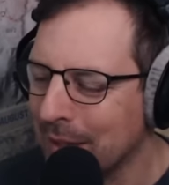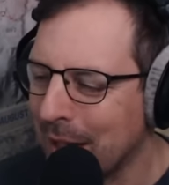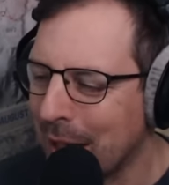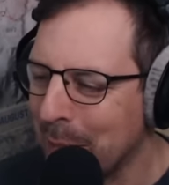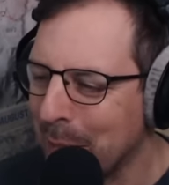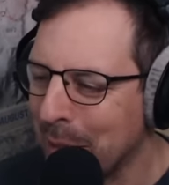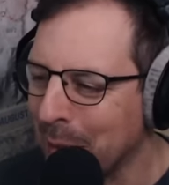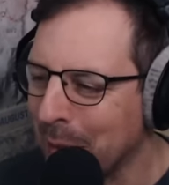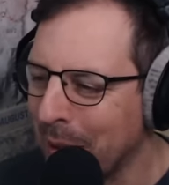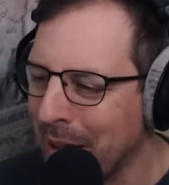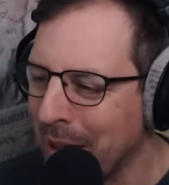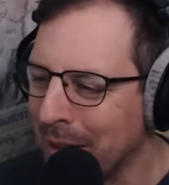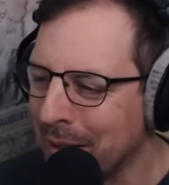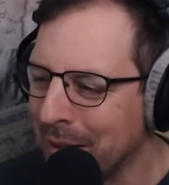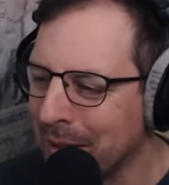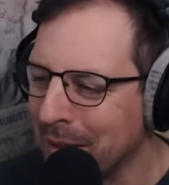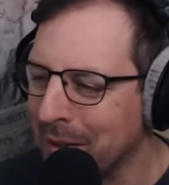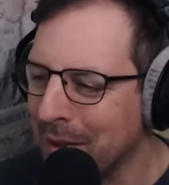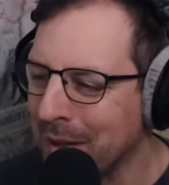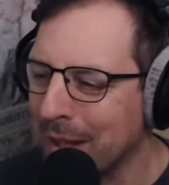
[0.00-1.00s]
sopping wet
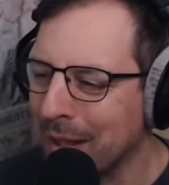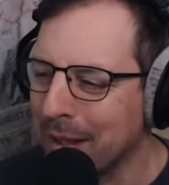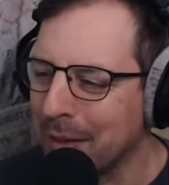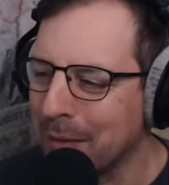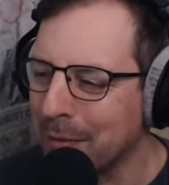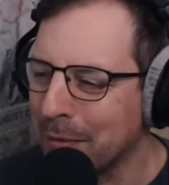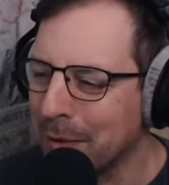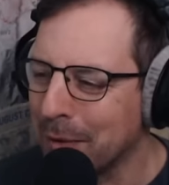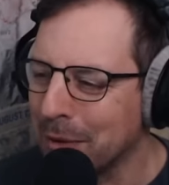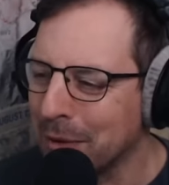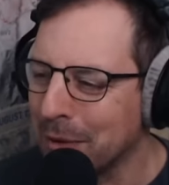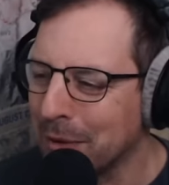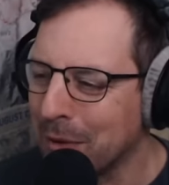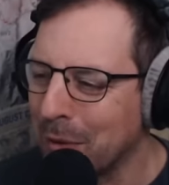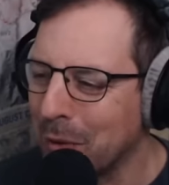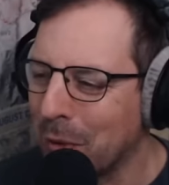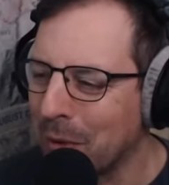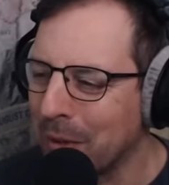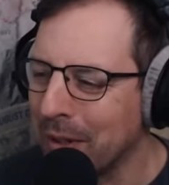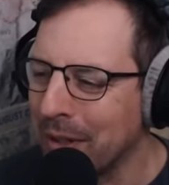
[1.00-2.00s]
under the, like the first
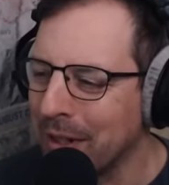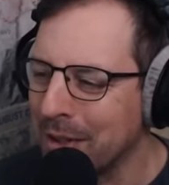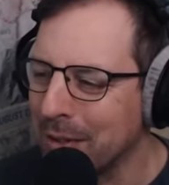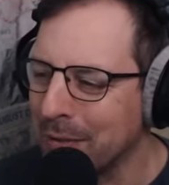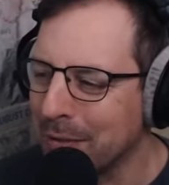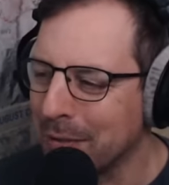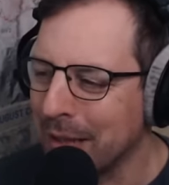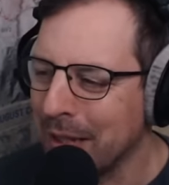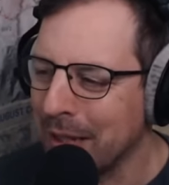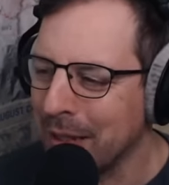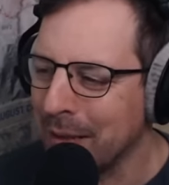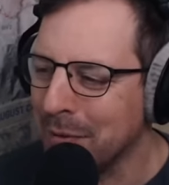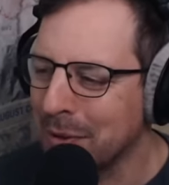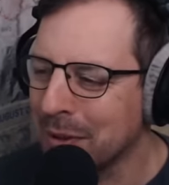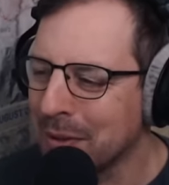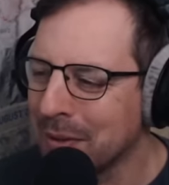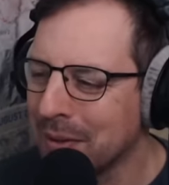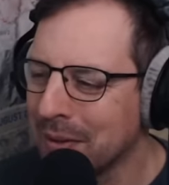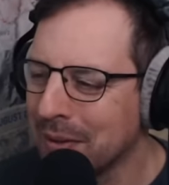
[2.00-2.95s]
quarter inch of leaves.